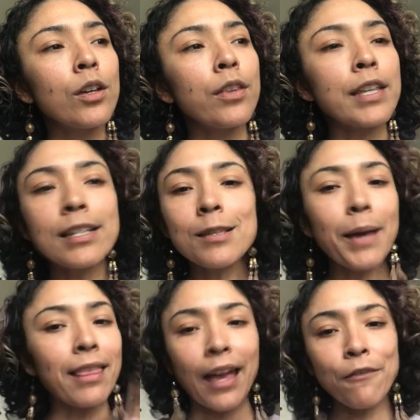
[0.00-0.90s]
this is
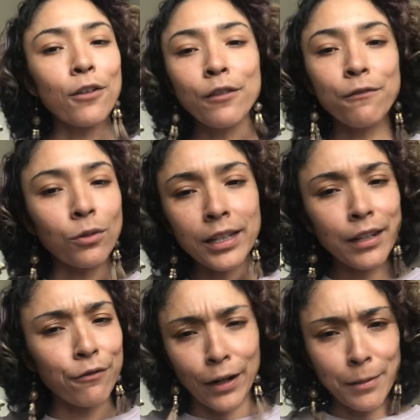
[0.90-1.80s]
my life unfolding
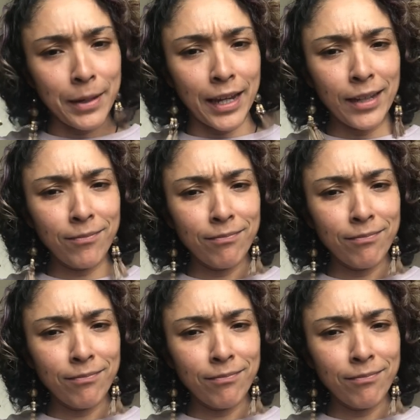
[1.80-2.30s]
in front of me.